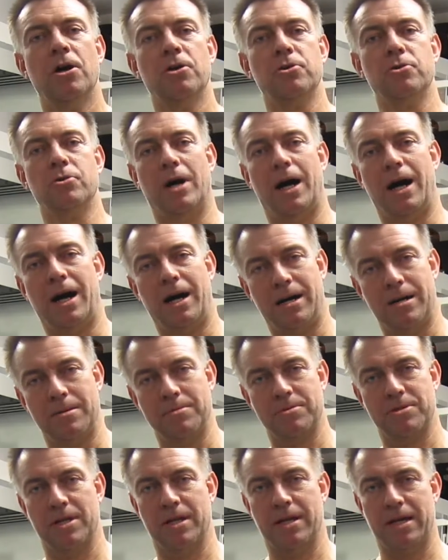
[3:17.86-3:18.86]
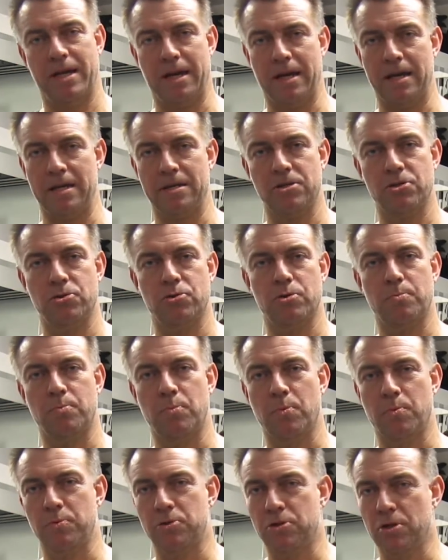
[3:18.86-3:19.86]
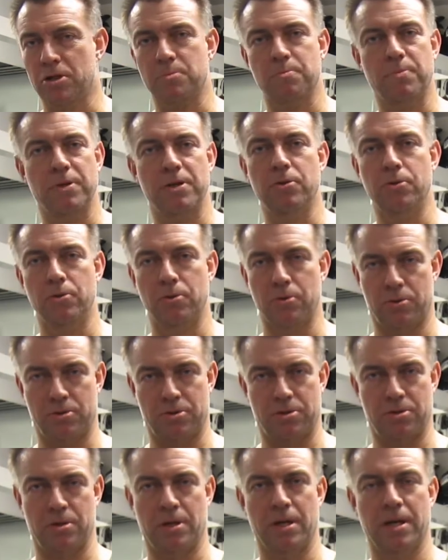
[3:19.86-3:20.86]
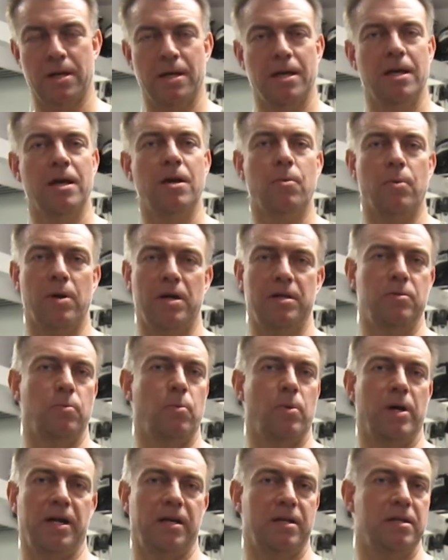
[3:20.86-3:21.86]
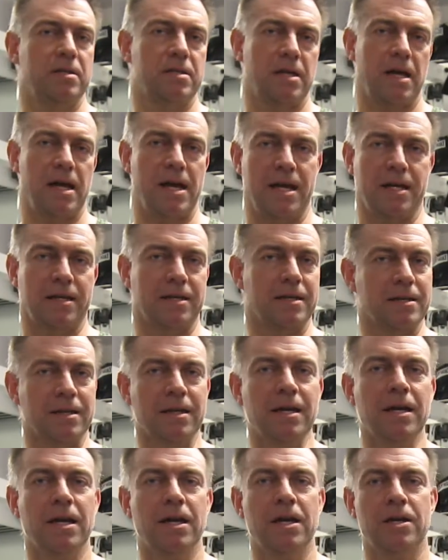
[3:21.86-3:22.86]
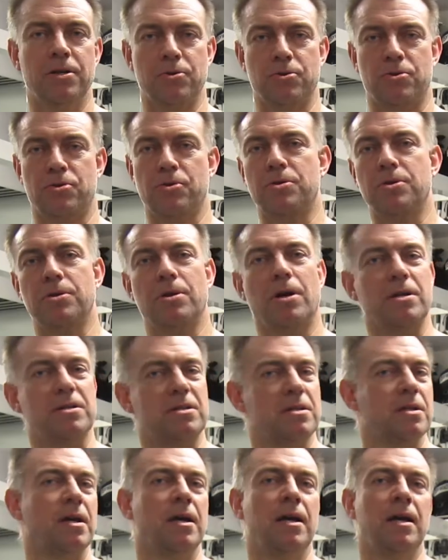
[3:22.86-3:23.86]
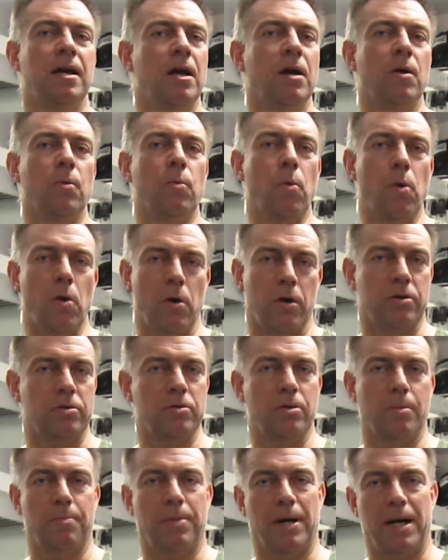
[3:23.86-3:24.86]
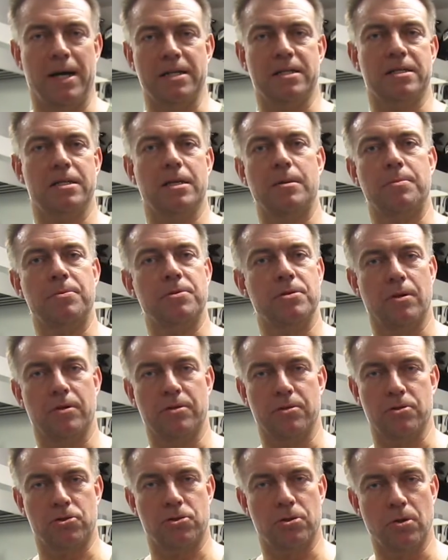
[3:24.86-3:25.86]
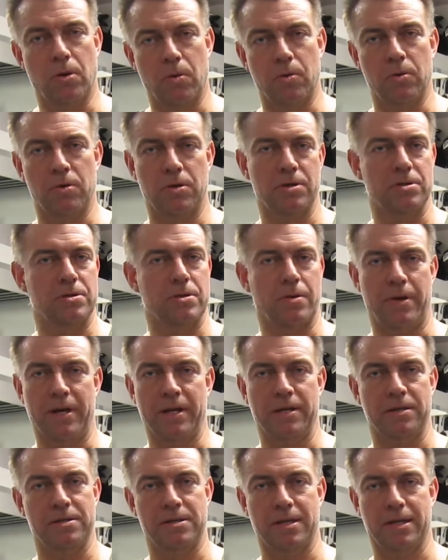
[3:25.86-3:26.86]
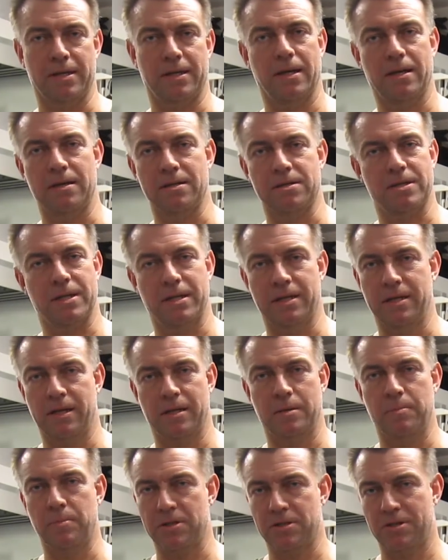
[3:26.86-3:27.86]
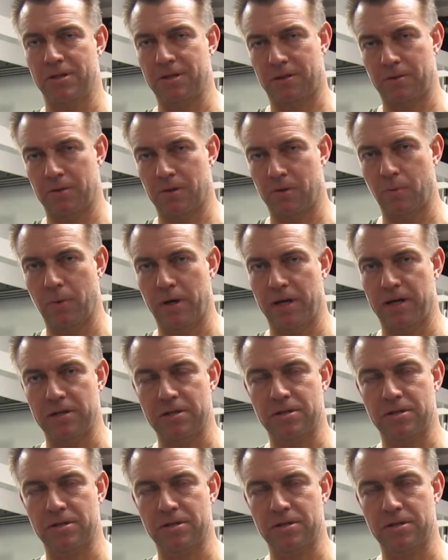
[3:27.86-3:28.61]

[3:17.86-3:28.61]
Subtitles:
Your arms and hands should just be hooks where the weight is hanging. You should not work your biceps or your shoulders or anything else in any particular way.